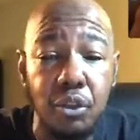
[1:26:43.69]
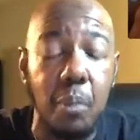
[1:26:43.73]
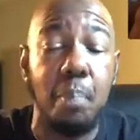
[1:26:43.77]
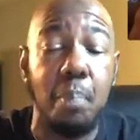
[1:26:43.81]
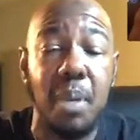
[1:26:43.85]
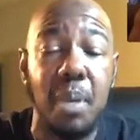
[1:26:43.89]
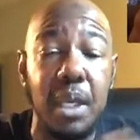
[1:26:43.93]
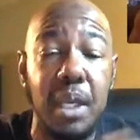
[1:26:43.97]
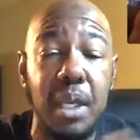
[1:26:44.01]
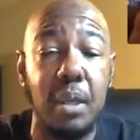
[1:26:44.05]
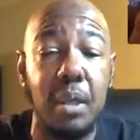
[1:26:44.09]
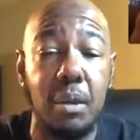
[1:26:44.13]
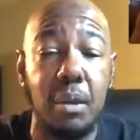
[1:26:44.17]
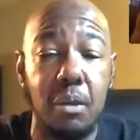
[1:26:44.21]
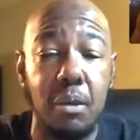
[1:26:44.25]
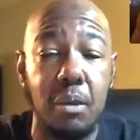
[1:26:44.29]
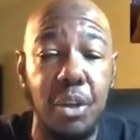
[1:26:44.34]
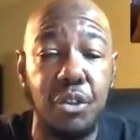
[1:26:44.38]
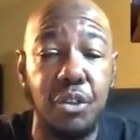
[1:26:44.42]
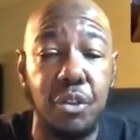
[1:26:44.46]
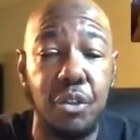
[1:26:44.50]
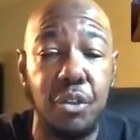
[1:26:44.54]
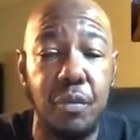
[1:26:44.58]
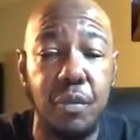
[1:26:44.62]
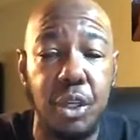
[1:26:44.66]
be
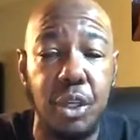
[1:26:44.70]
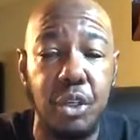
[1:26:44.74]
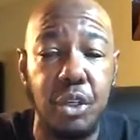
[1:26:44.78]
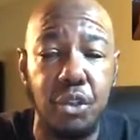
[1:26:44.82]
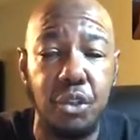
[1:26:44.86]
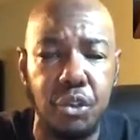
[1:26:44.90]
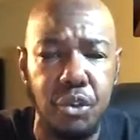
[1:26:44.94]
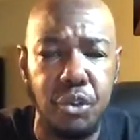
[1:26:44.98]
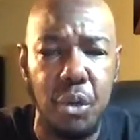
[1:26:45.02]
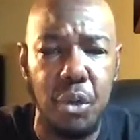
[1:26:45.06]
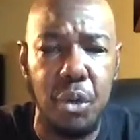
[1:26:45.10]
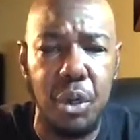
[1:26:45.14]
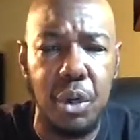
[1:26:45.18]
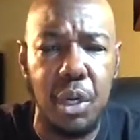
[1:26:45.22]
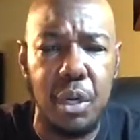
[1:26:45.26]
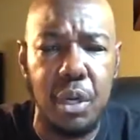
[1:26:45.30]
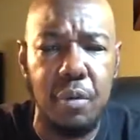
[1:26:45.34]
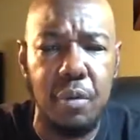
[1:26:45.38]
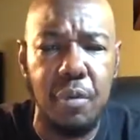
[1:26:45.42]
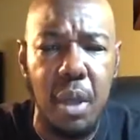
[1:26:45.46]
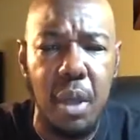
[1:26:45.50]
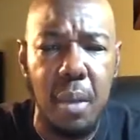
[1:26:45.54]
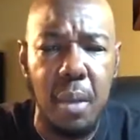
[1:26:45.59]
aggressive and assertive,